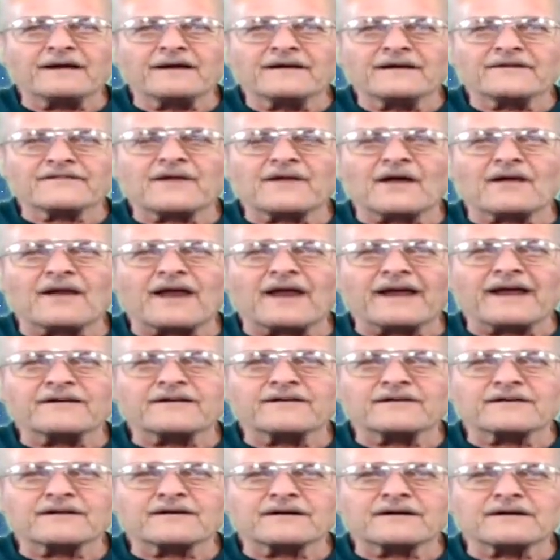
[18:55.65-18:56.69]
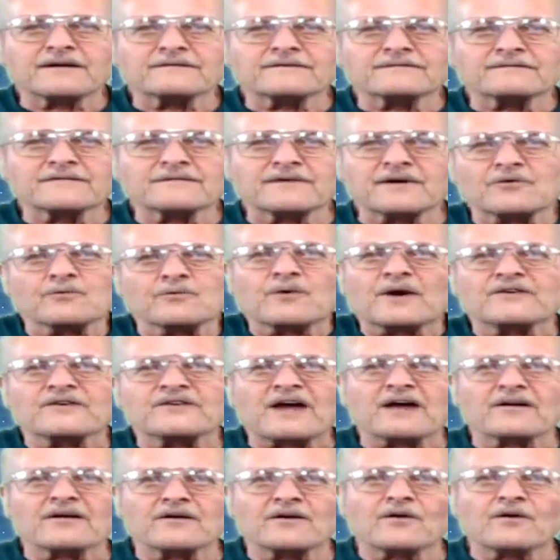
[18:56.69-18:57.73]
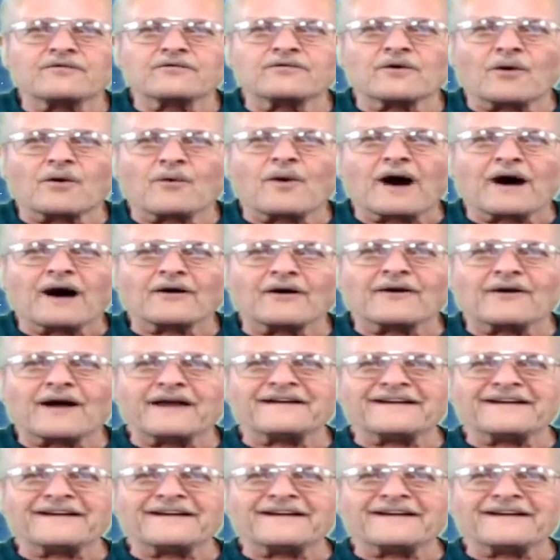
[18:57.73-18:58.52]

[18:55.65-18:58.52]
It's not like you're going to rush out and go for a walk, right?